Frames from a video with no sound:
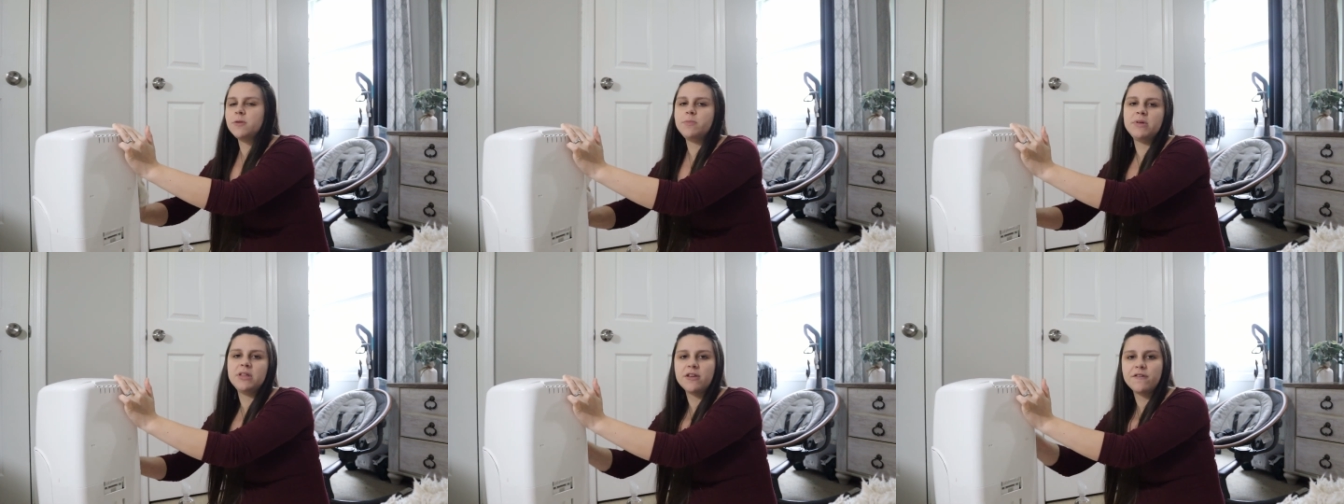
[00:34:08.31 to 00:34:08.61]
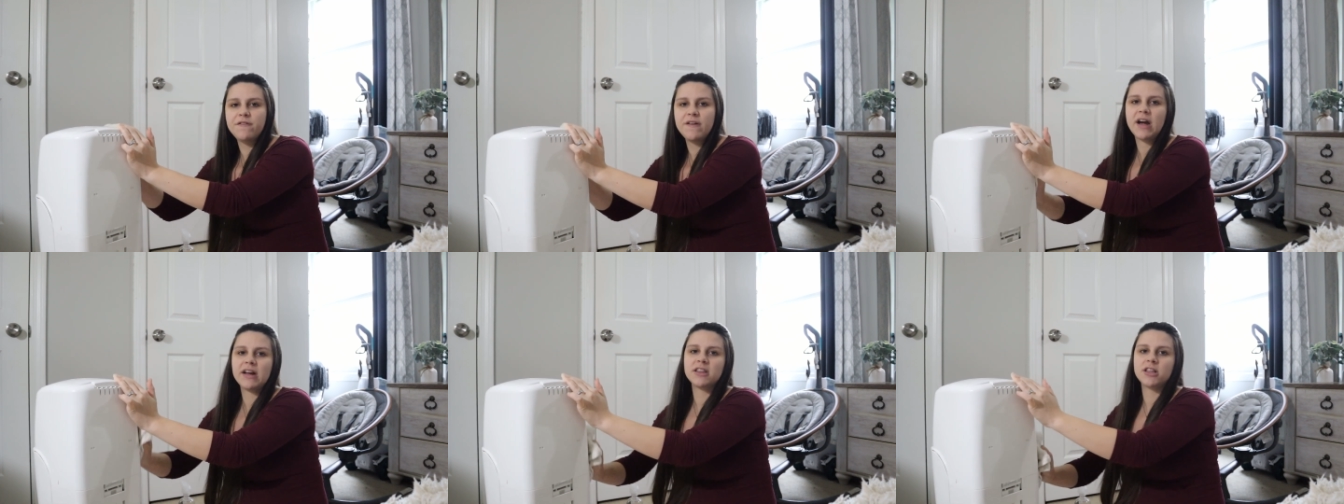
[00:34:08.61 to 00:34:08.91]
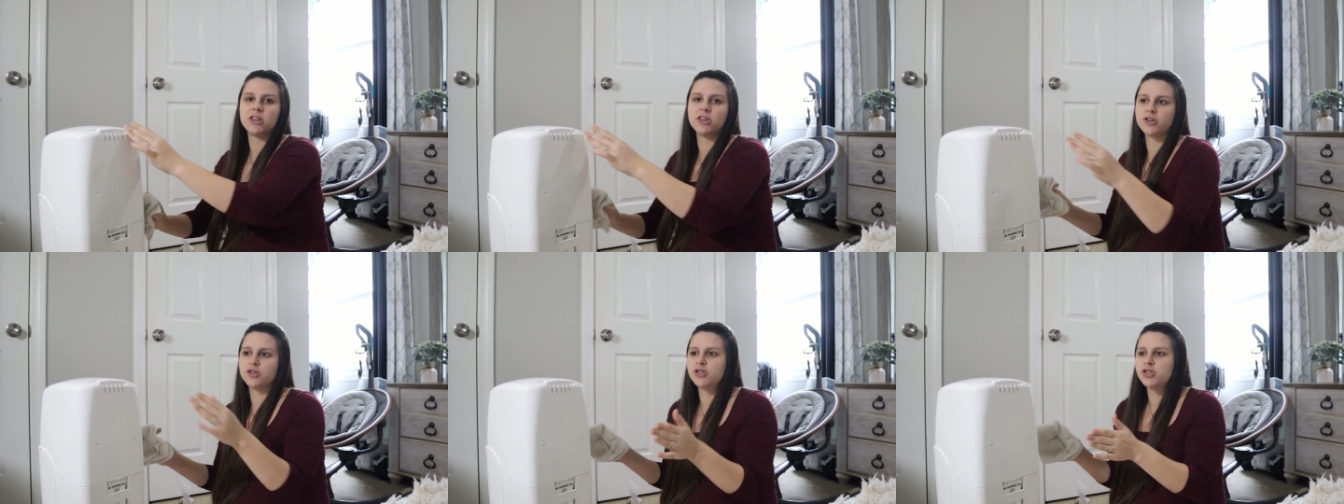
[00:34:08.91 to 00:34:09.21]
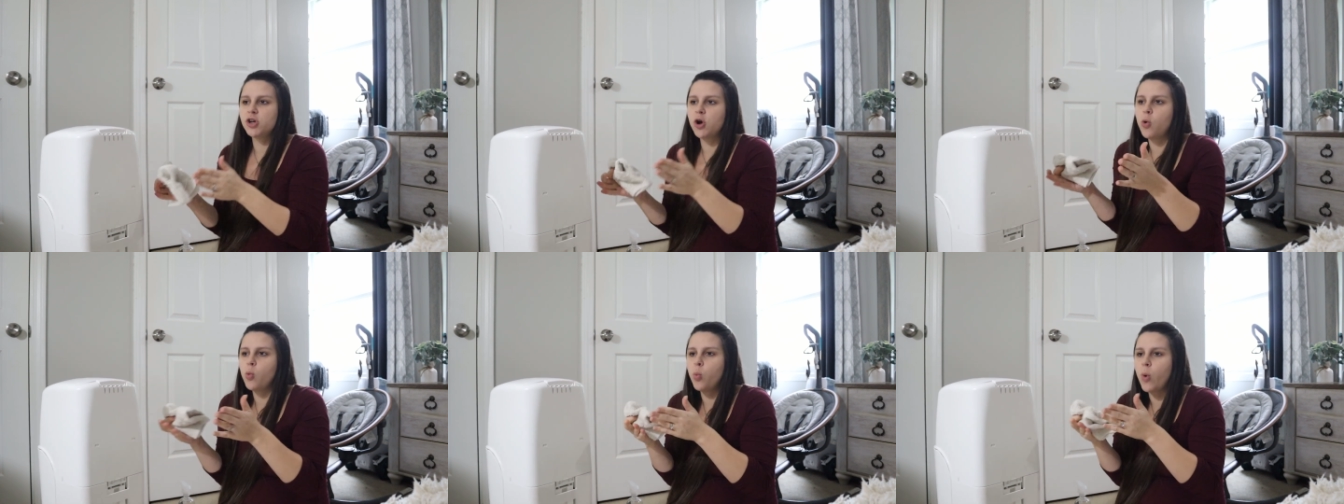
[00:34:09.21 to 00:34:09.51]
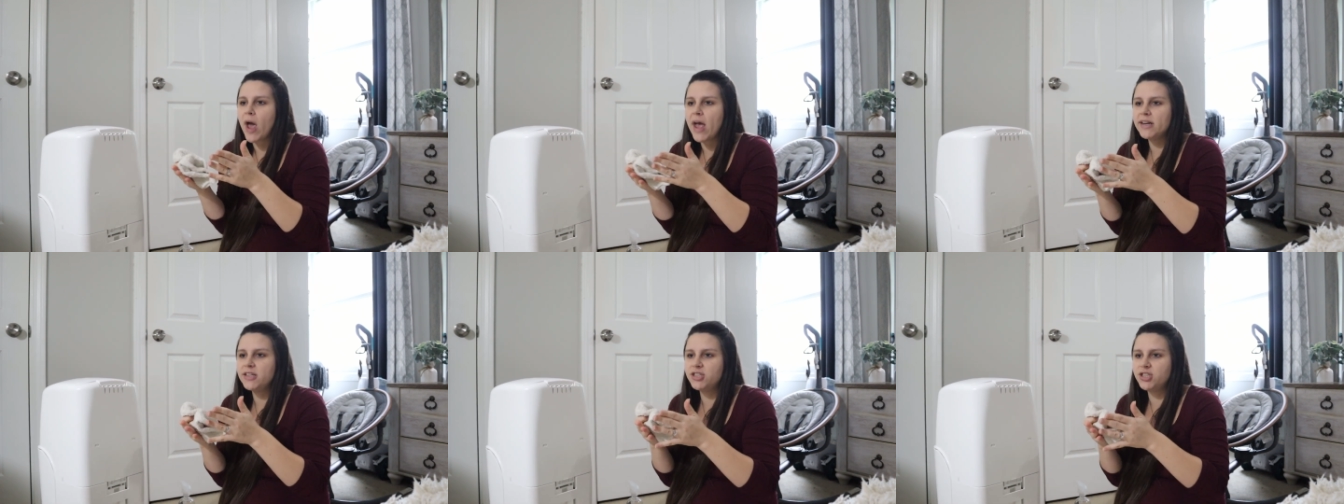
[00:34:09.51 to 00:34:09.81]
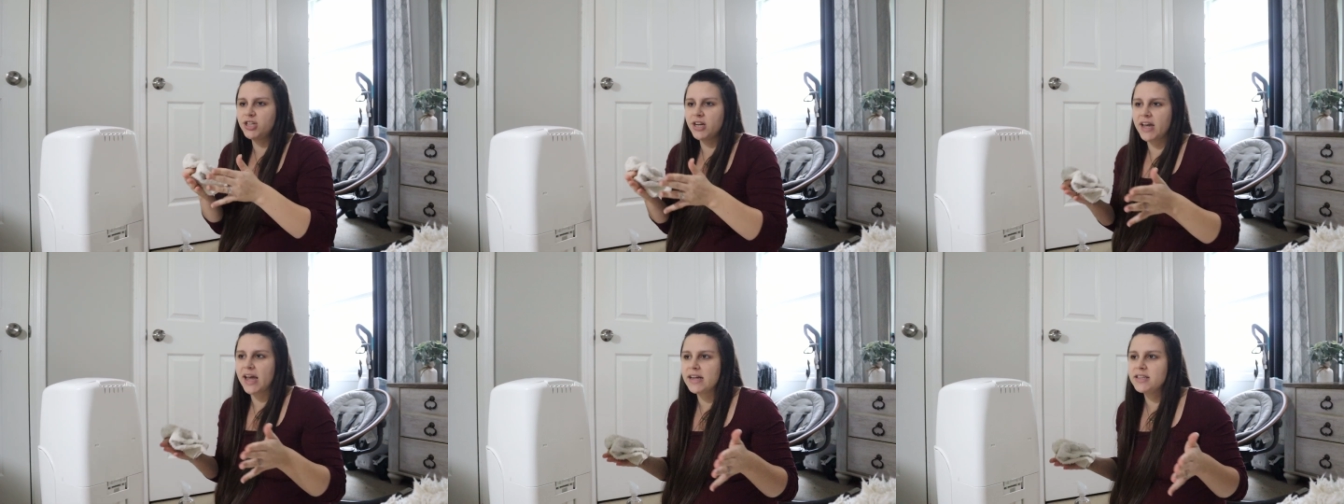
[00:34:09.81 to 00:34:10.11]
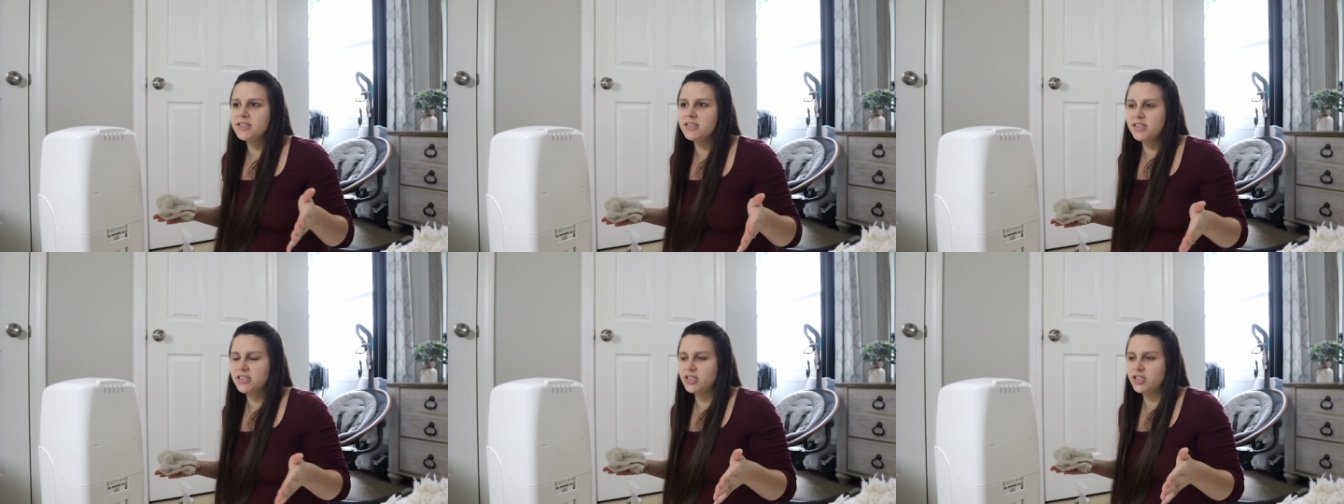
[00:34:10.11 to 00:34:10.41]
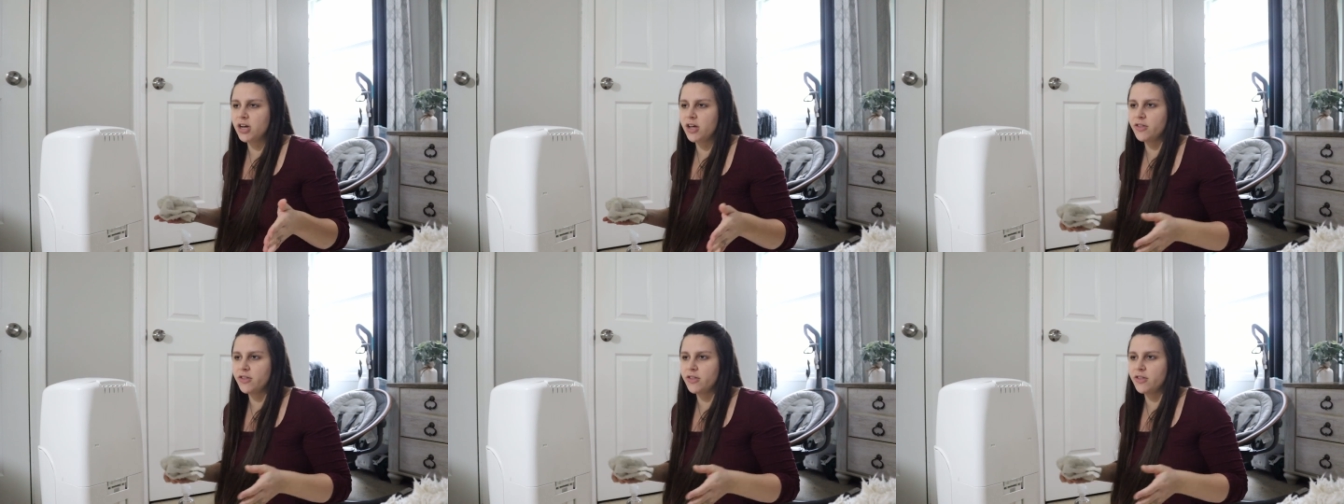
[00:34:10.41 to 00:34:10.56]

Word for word: to be the fact that they're so wedged against each